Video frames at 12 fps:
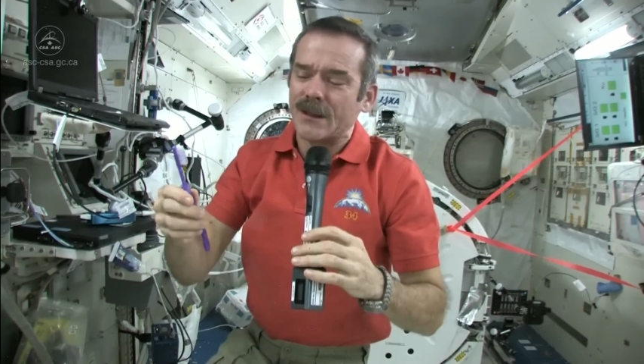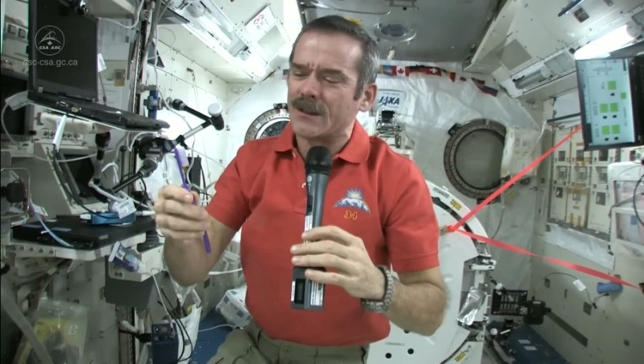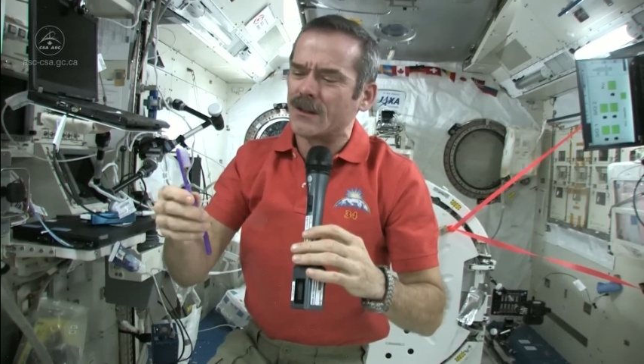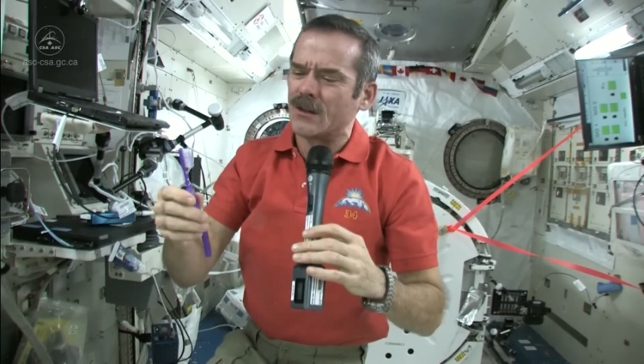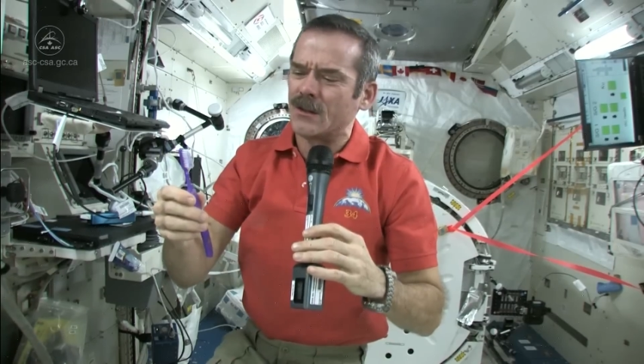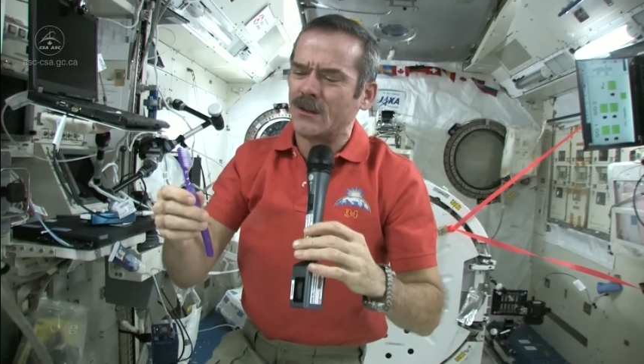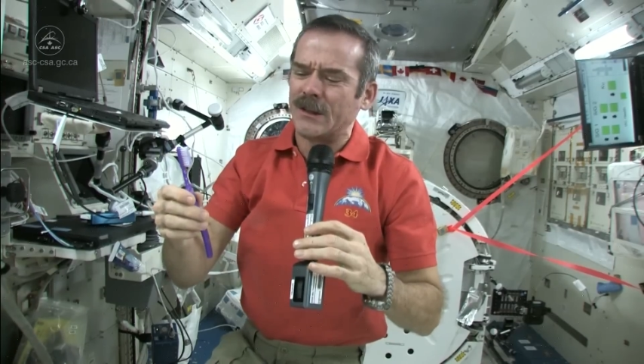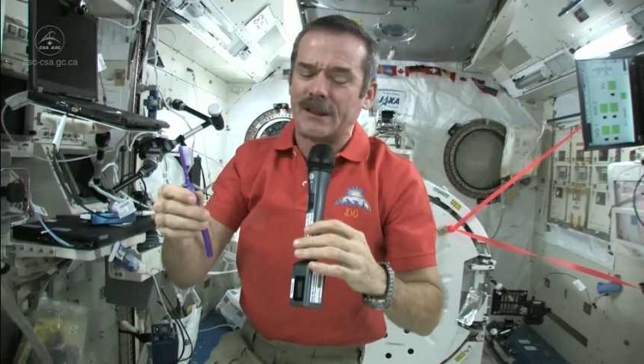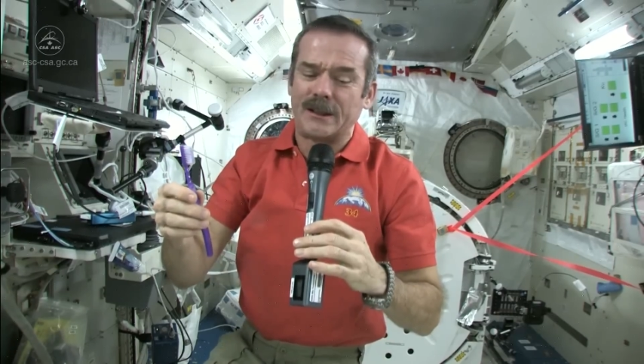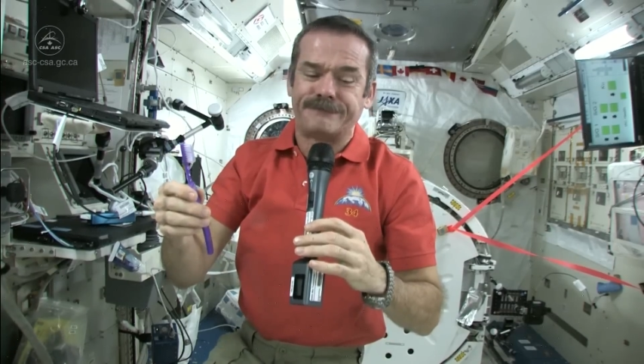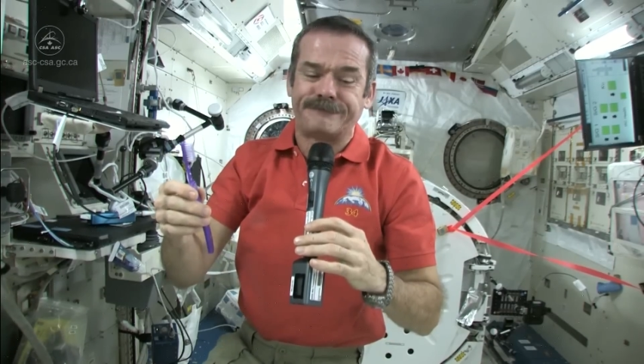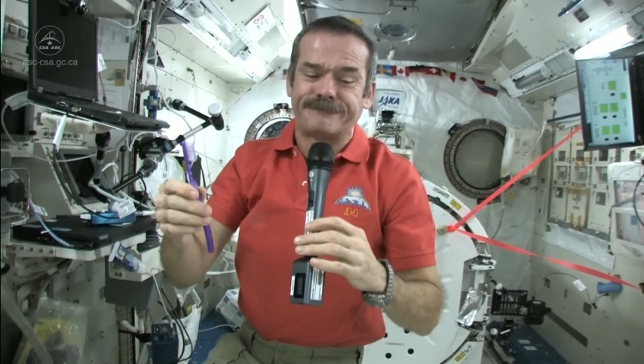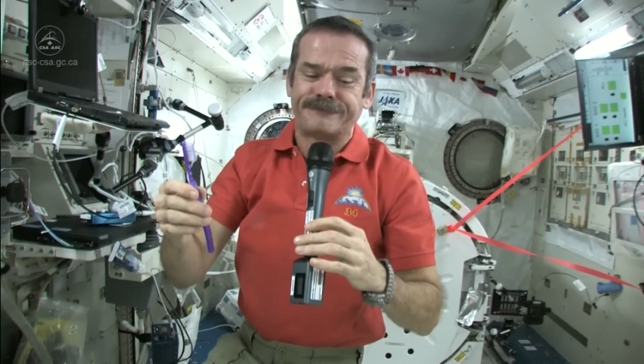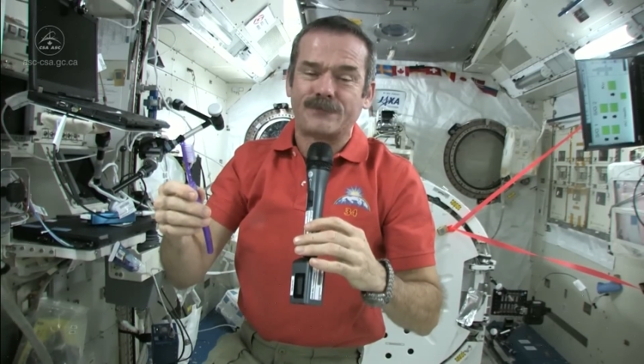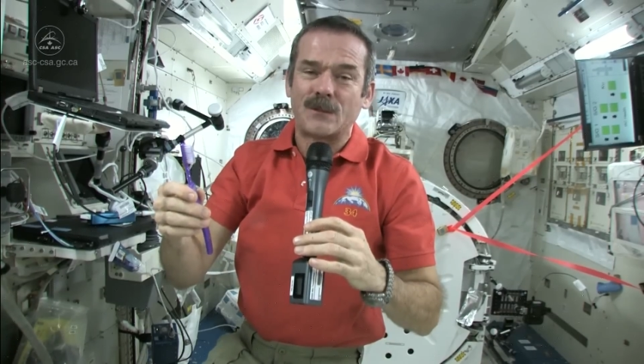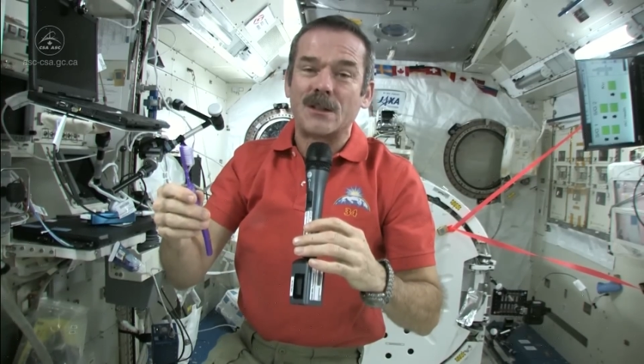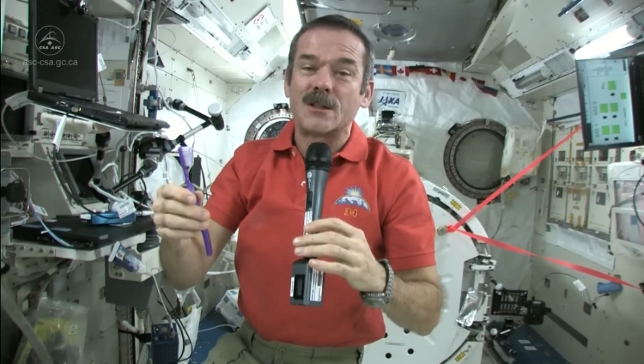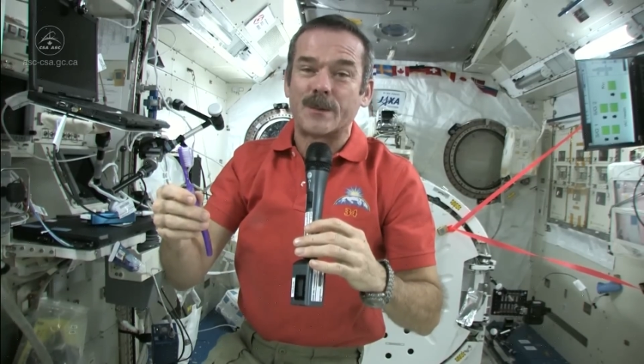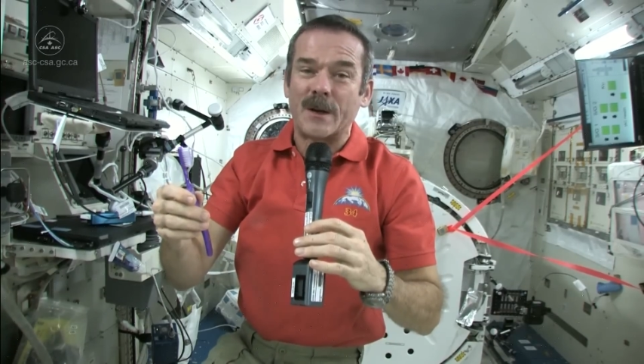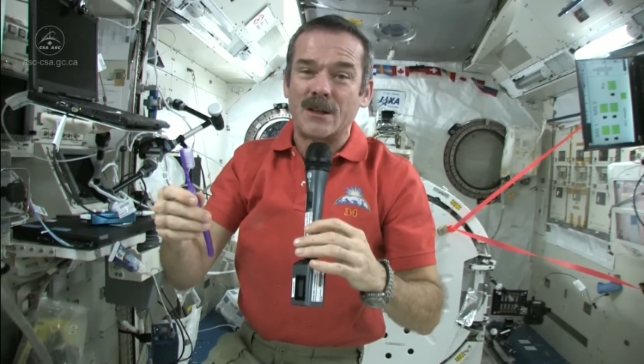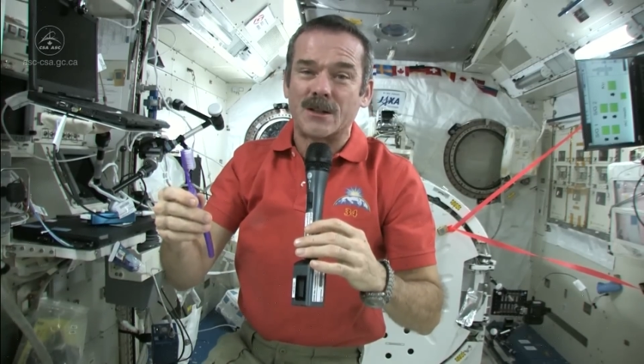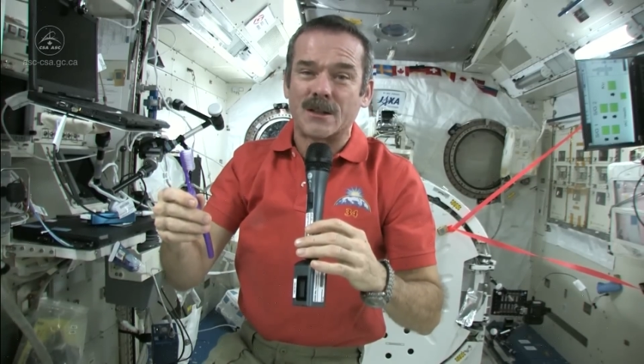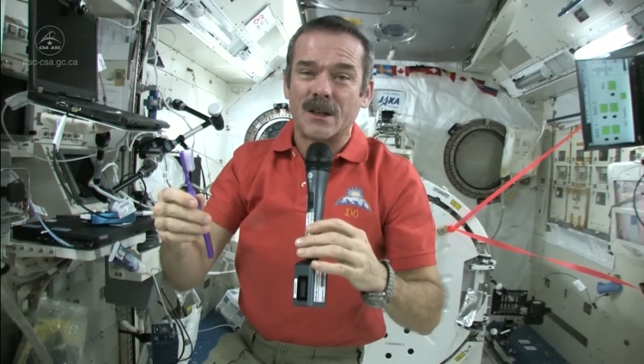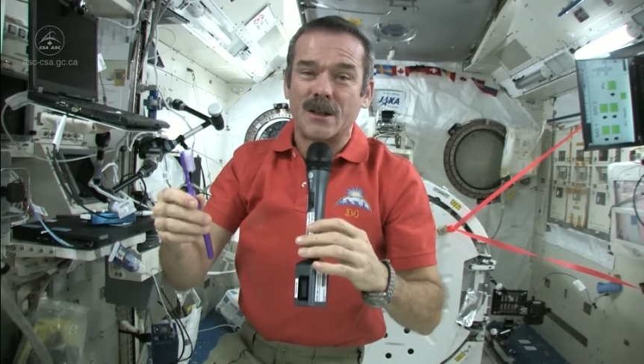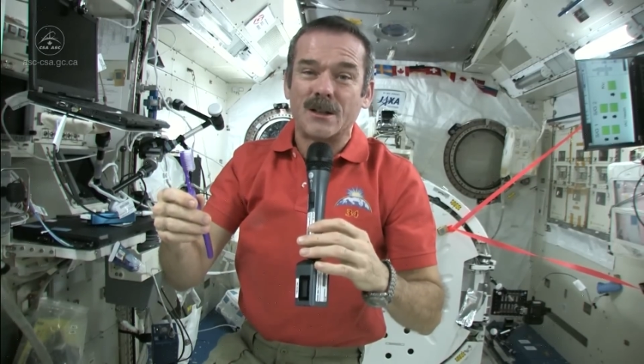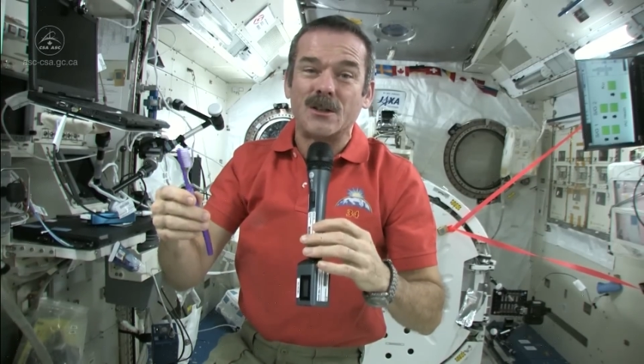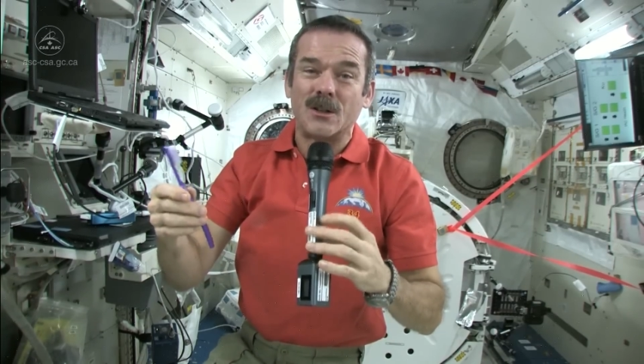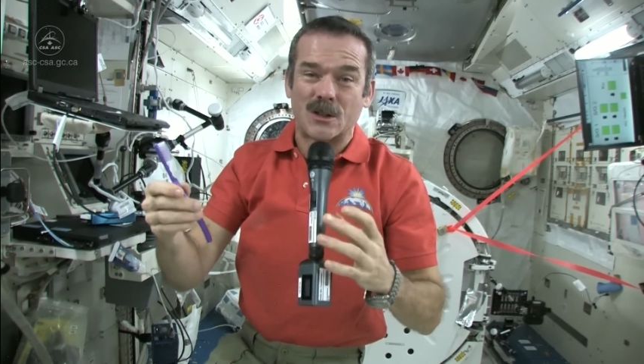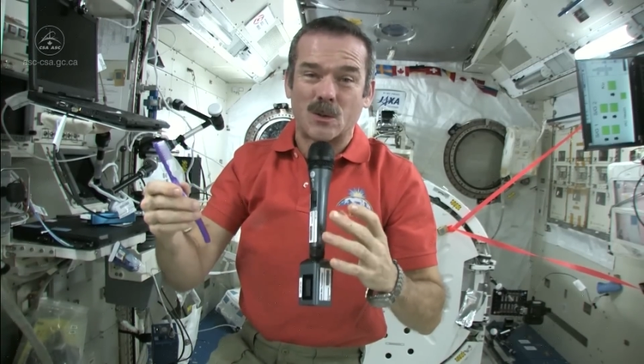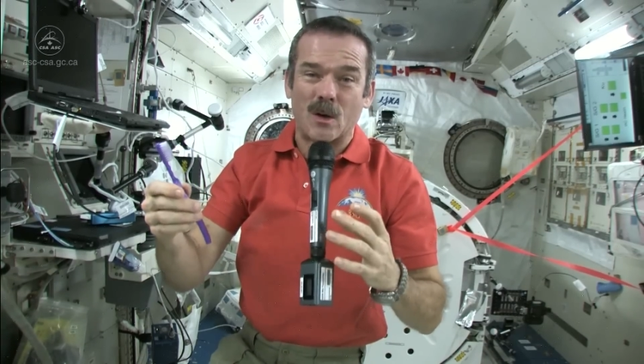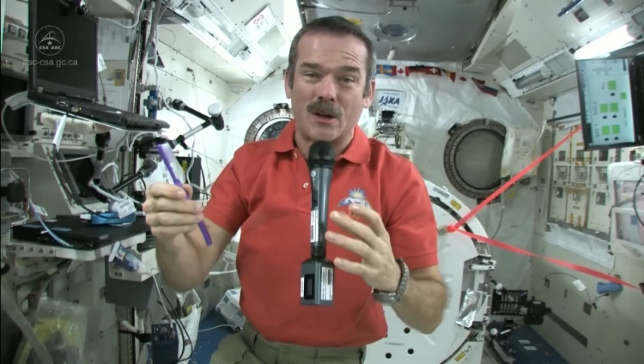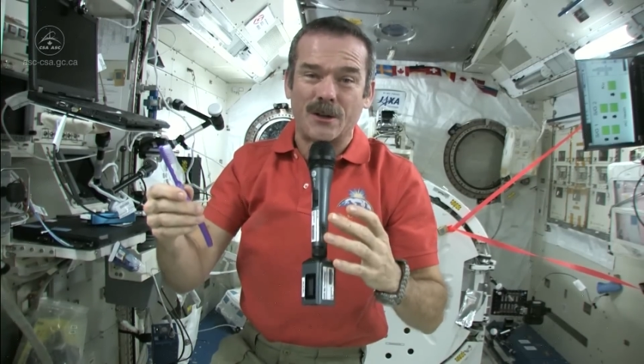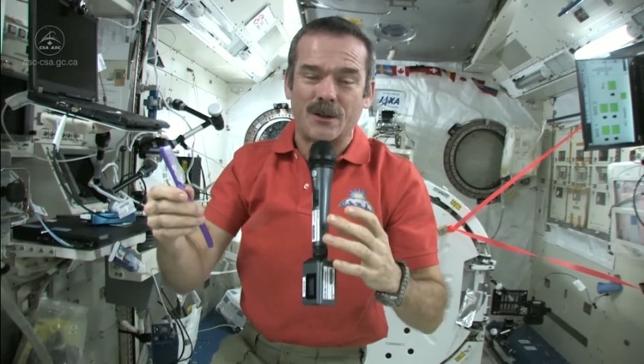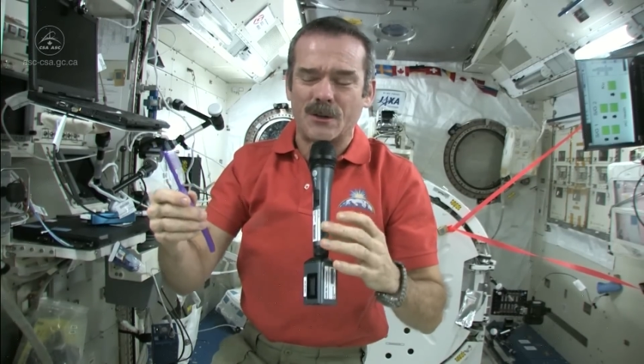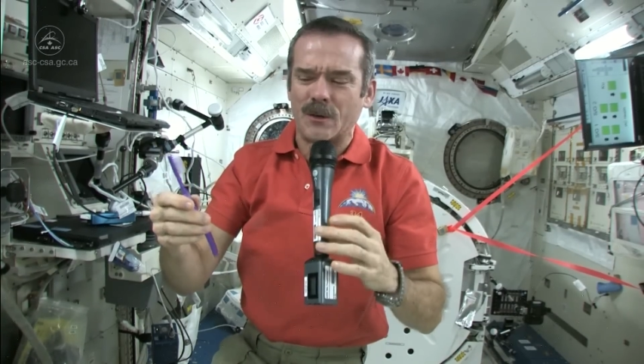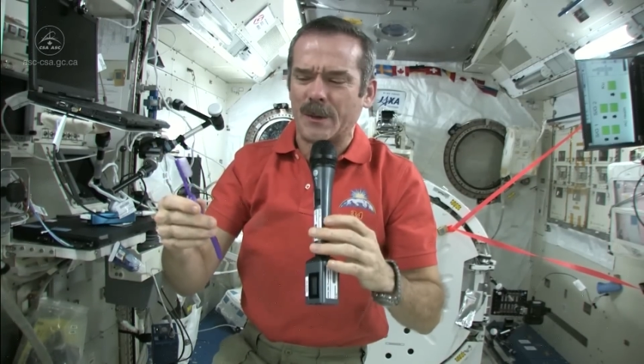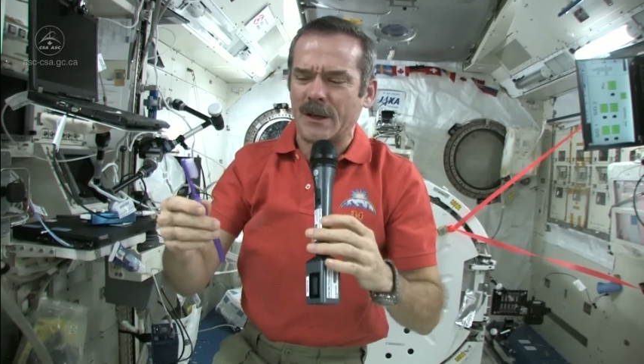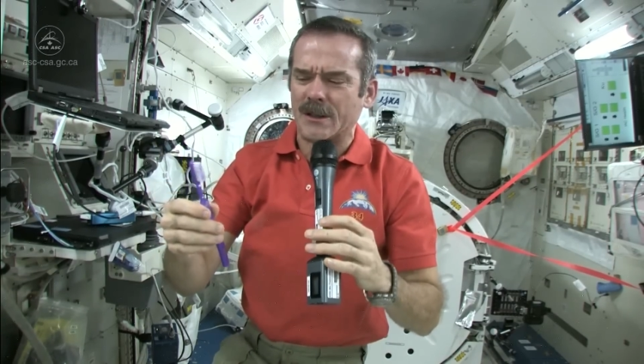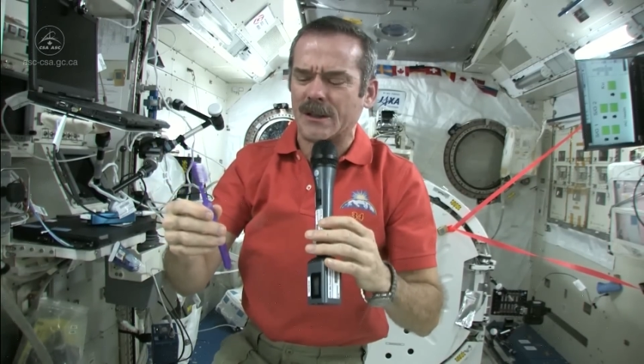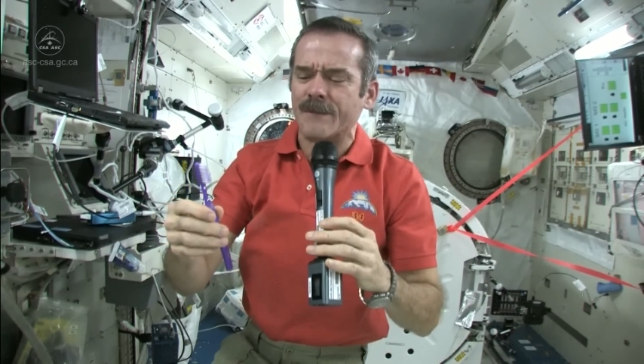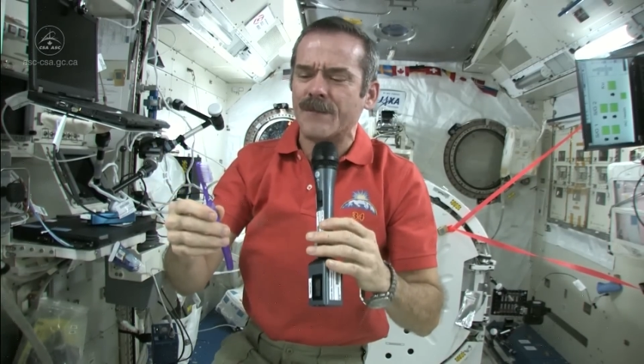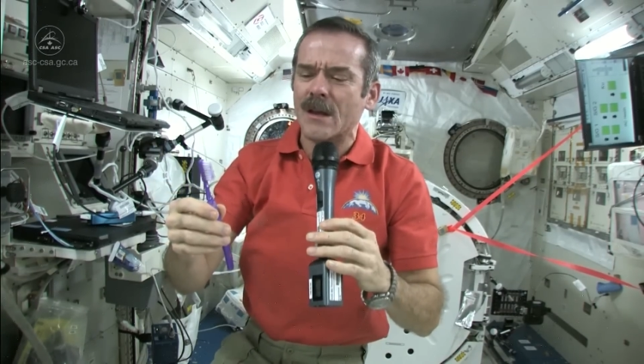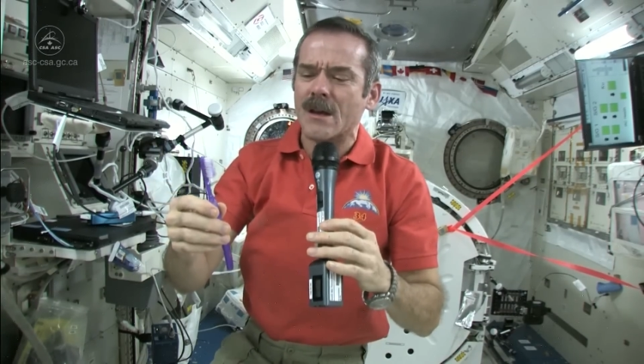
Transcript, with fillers: So uh, in space, you don't swallow your toothpaste.